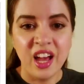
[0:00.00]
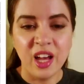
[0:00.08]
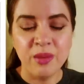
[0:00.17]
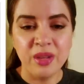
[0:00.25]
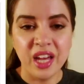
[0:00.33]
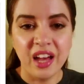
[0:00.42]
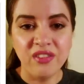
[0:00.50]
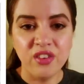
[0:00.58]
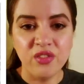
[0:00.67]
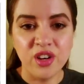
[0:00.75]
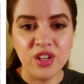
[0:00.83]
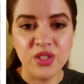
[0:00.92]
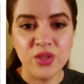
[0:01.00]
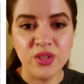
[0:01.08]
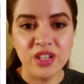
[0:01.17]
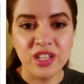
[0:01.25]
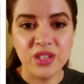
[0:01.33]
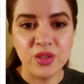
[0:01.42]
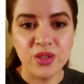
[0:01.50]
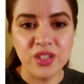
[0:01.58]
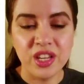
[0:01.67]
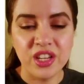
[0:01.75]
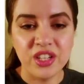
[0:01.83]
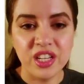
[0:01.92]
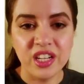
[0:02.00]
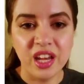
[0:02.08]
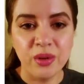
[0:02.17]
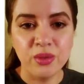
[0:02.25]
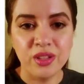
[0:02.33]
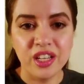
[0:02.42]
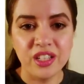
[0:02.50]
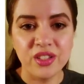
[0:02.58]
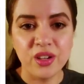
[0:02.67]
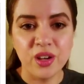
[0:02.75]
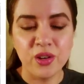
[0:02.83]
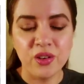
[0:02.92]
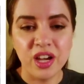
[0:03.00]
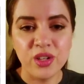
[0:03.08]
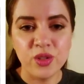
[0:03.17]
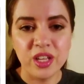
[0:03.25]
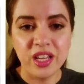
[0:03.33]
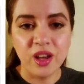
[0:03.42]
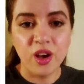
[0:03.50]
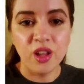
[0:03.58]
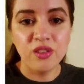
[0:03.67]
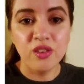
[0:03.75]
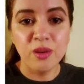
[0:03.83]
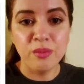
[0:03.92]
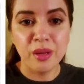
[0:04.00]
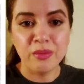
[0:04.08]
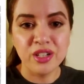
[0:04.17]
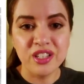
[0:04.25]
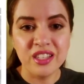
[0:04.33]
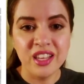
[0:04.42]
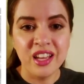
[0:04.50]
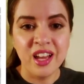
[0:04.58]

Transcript: On behalf of our student association, I would like to congratulate all of our members,